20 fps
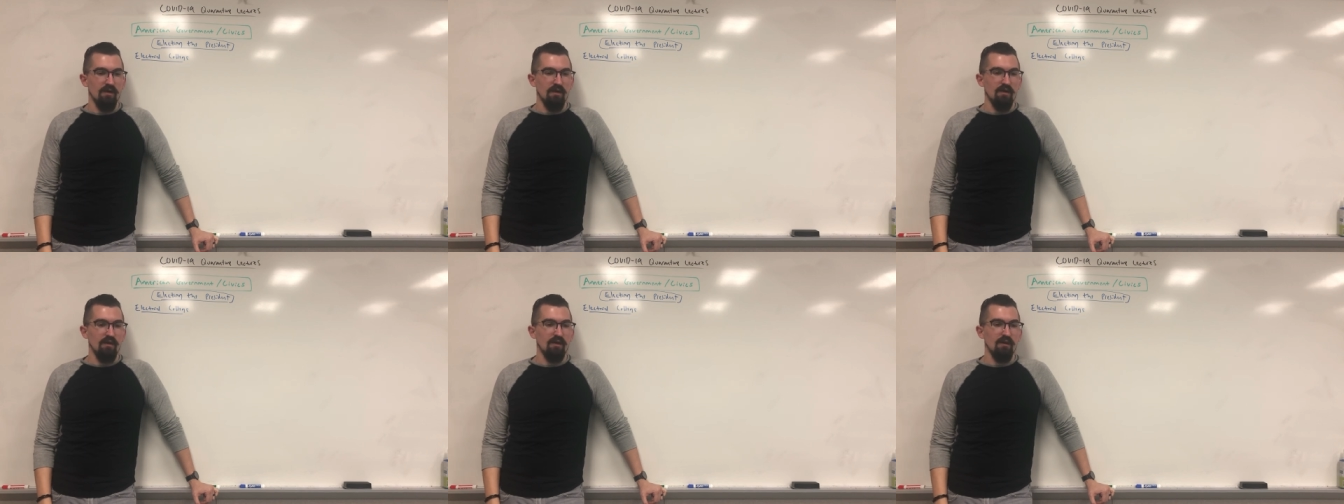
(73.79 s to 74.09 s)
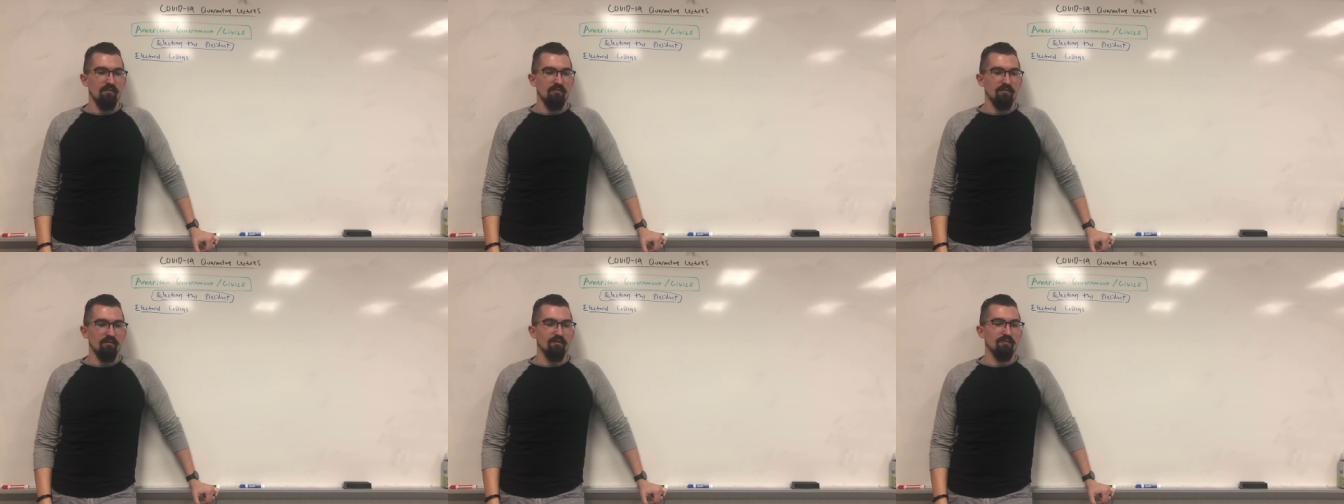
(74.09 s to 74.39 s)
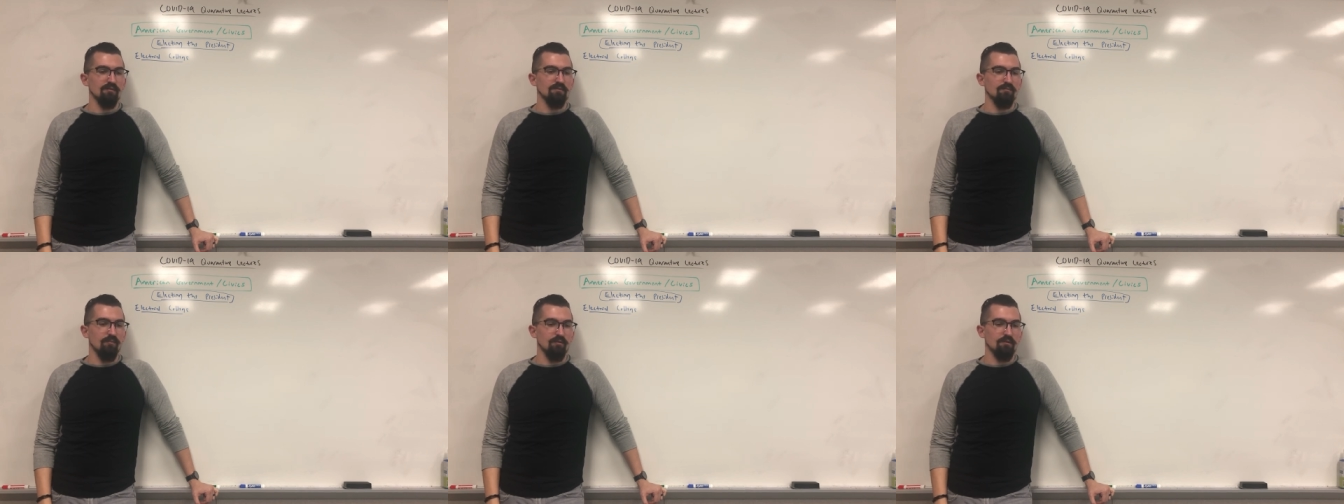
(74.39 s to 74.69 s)
but it
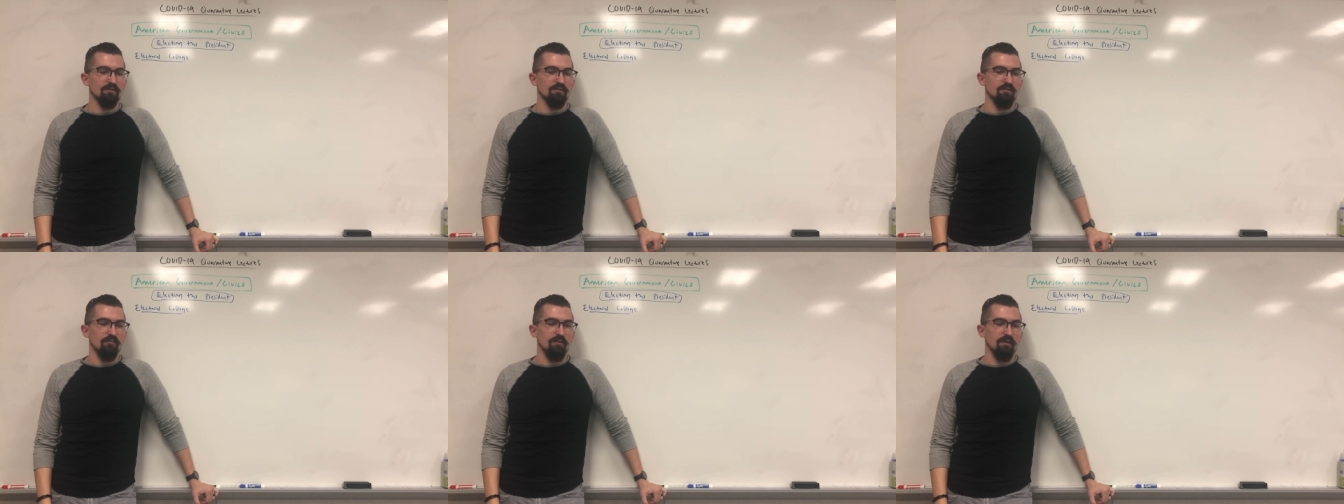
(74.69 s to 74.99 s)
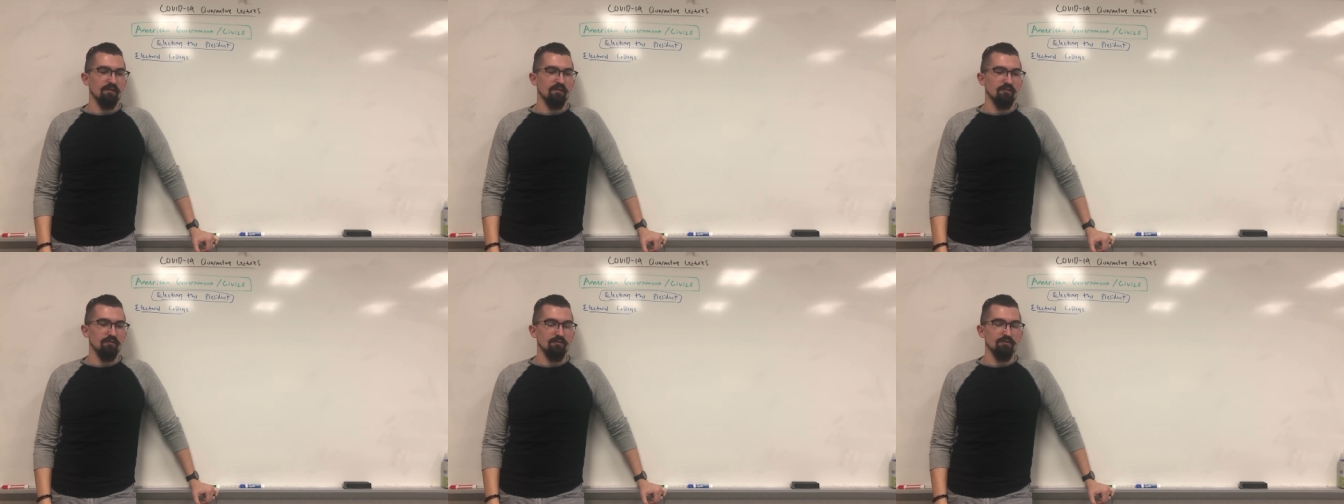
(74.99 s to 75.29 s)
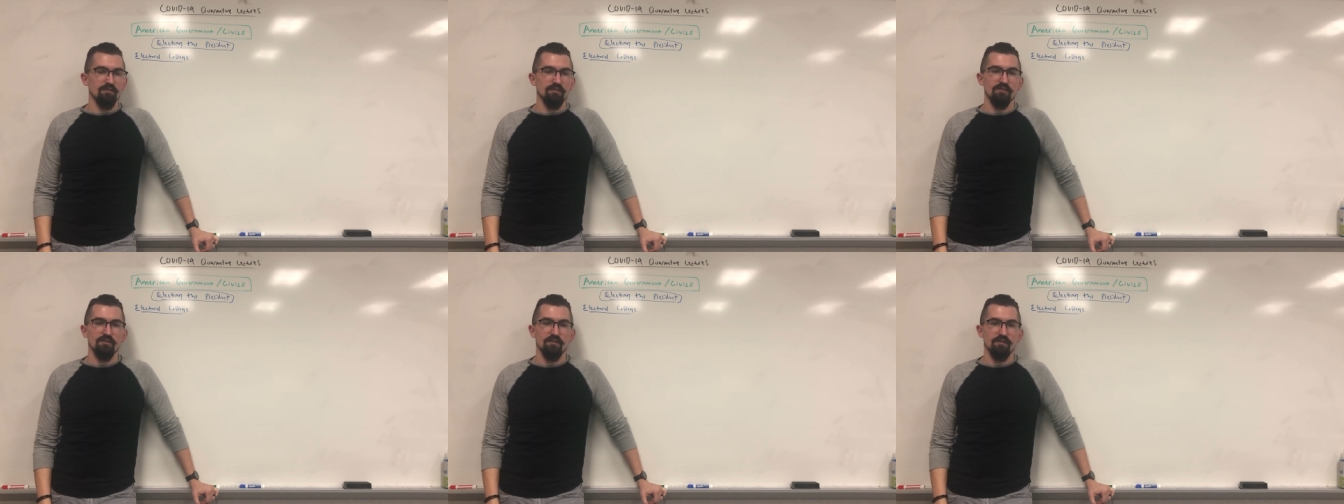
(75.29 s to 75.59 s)
was more so about the
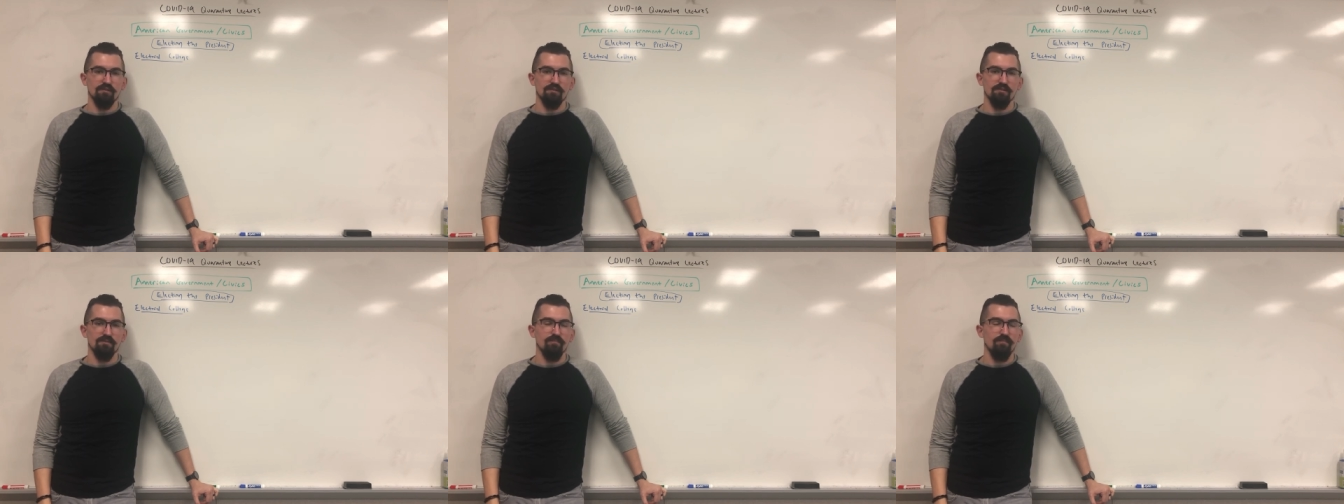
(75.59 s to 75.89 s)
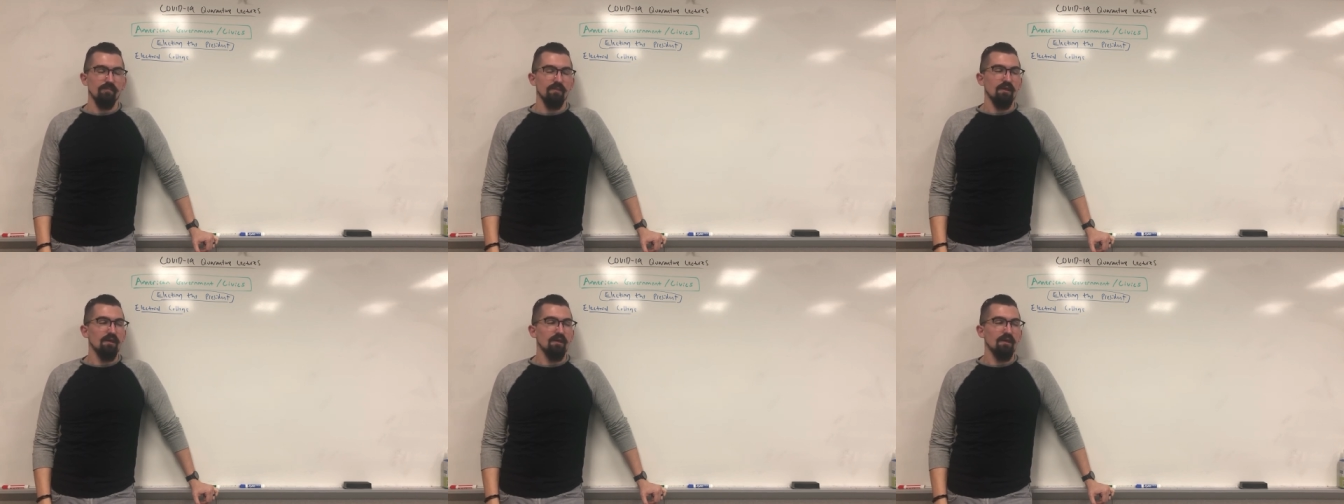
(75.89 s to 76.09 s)
logistics